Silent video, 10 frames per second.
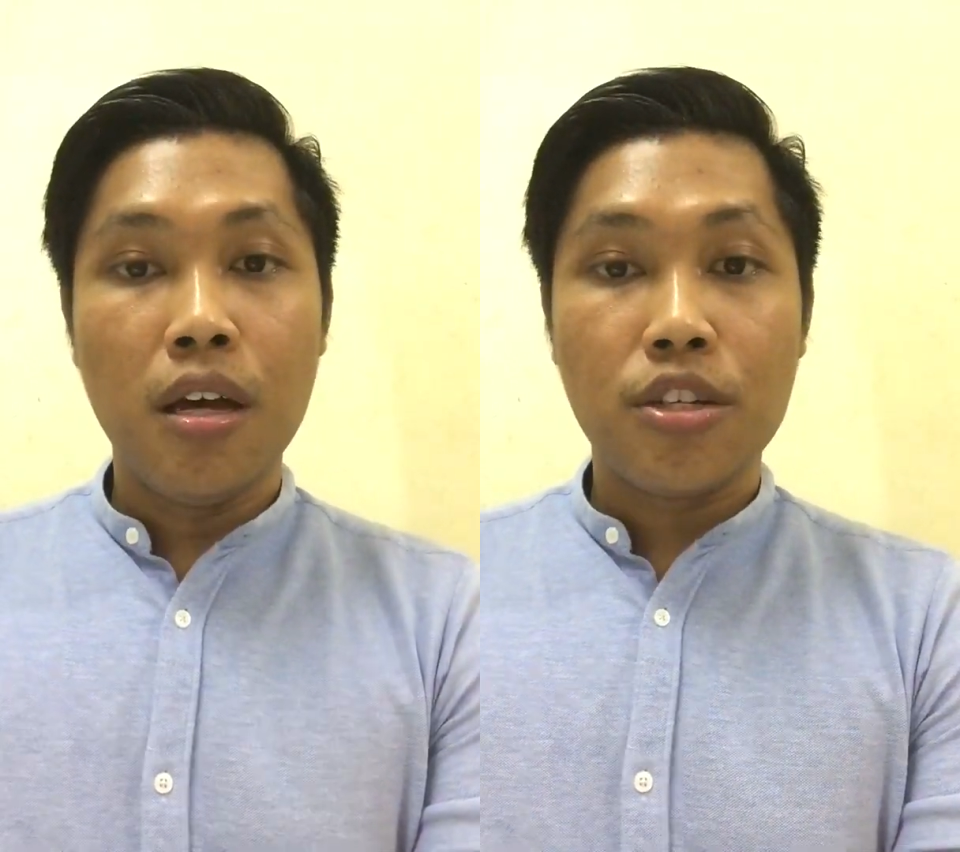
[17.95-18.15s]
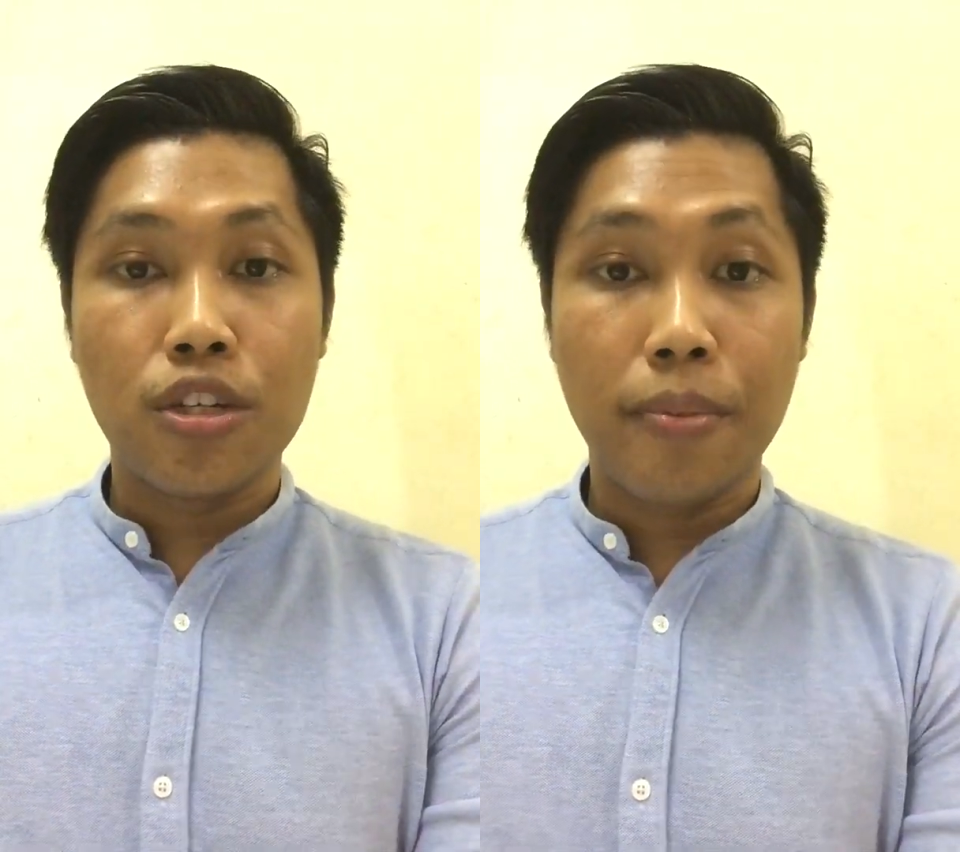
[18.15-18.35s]

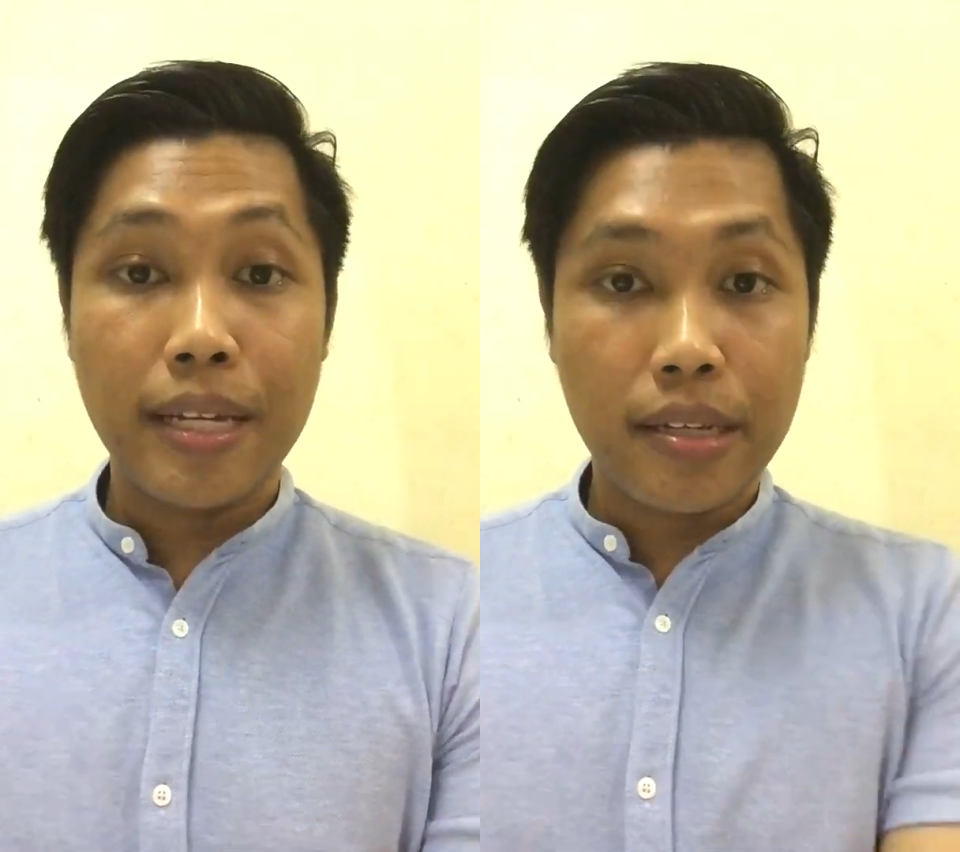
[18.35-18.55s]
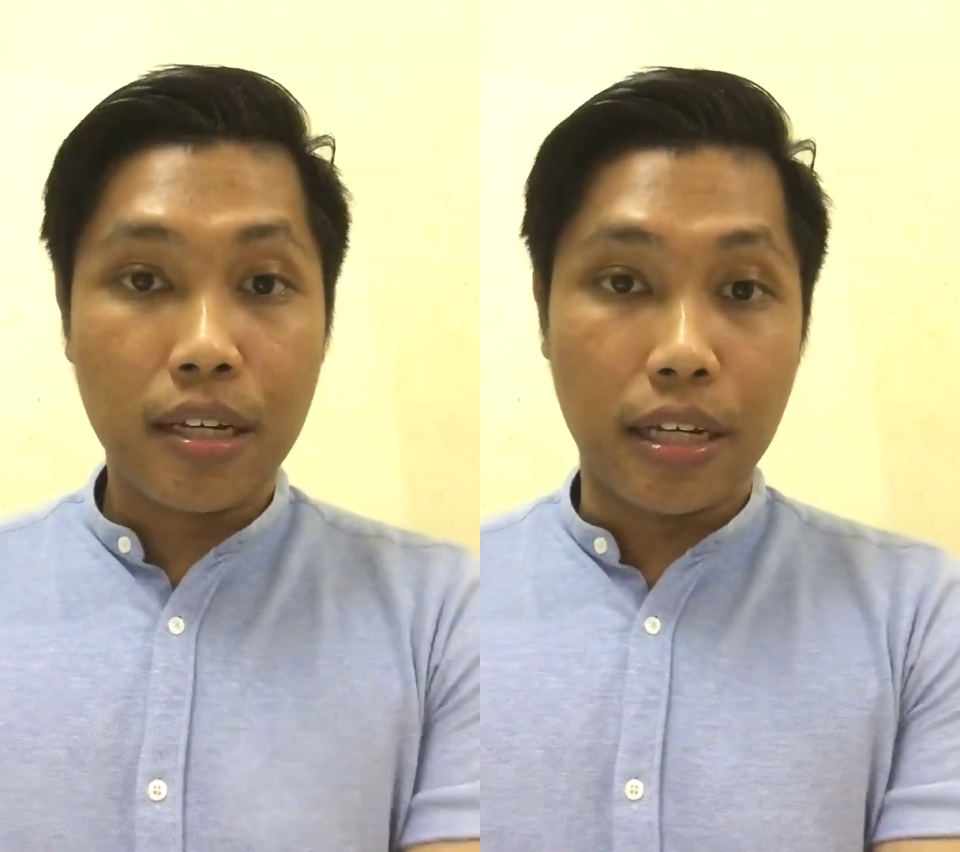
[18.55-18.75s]
So
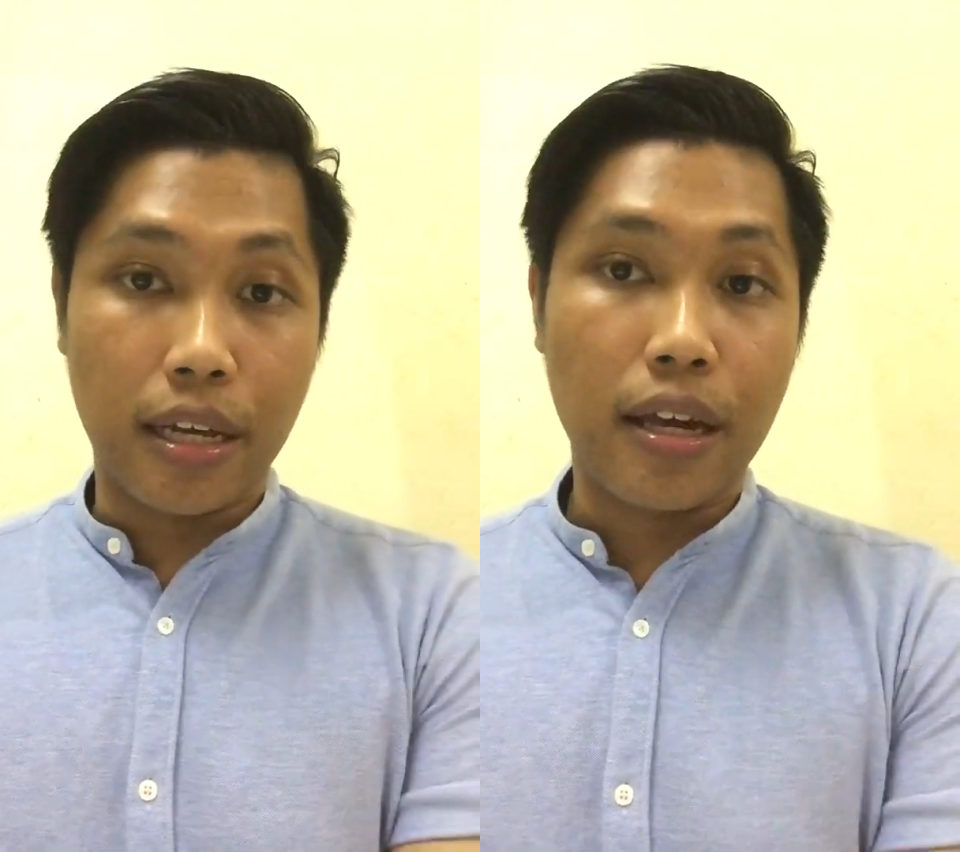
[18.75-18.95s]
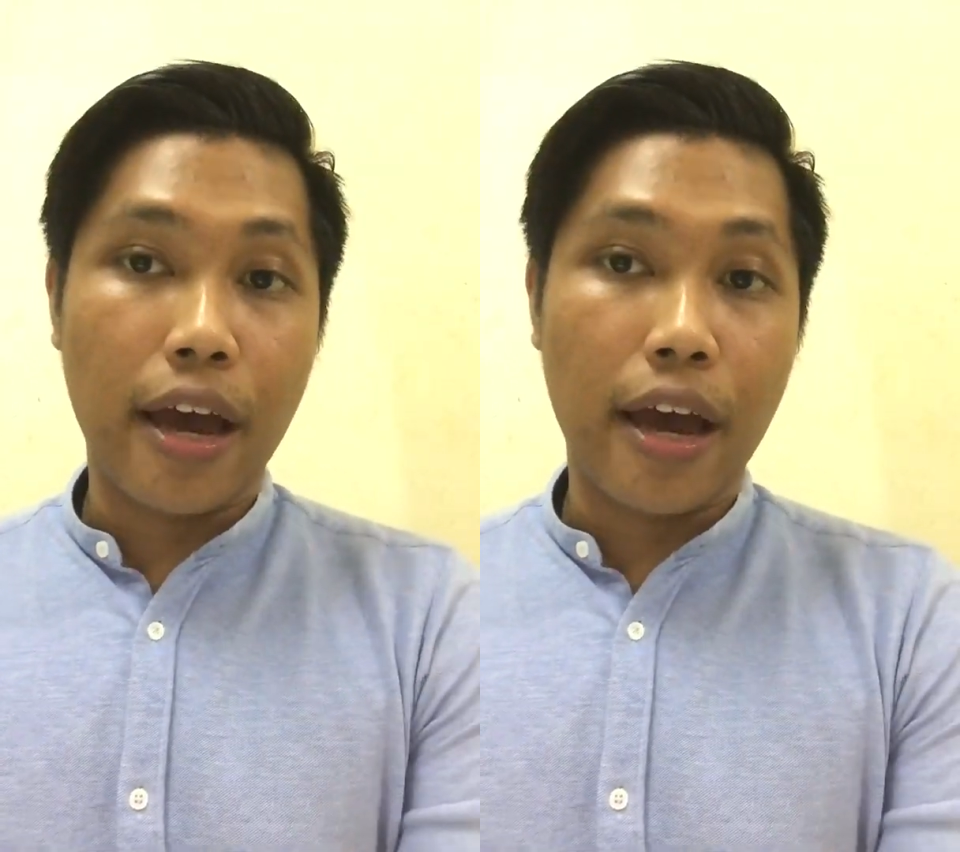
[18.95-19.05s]
basically,